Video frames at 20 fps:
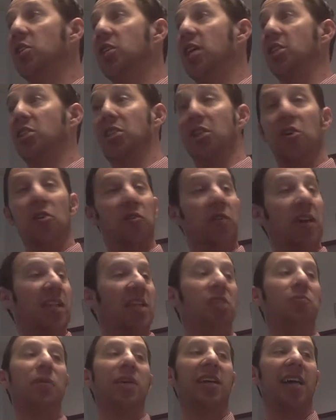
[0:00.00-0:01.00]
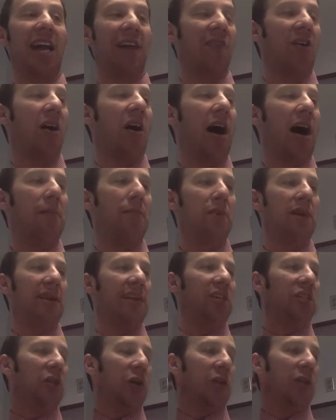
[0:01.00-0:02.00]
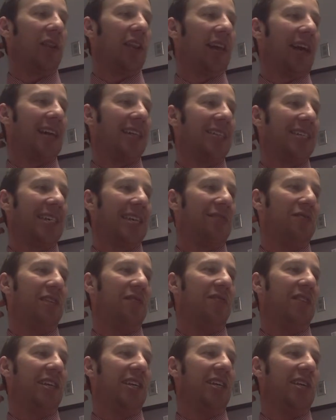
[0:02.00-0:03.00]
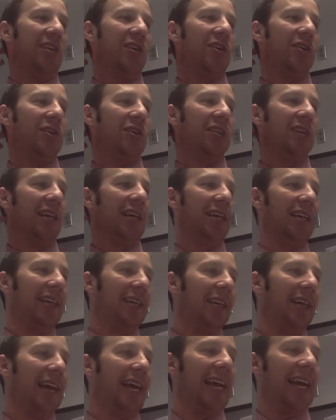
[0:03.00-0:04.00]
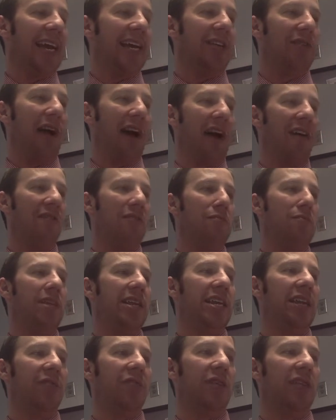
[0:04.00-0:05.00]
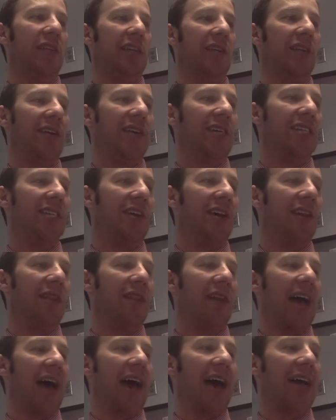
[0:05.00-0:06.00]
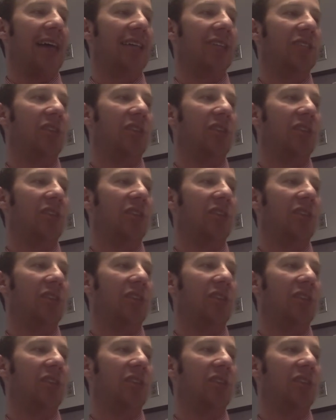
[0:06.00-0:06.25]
education. Another thing that's been kind of a hot button issue over the last 10, 15 years. And you have many different theories on that. And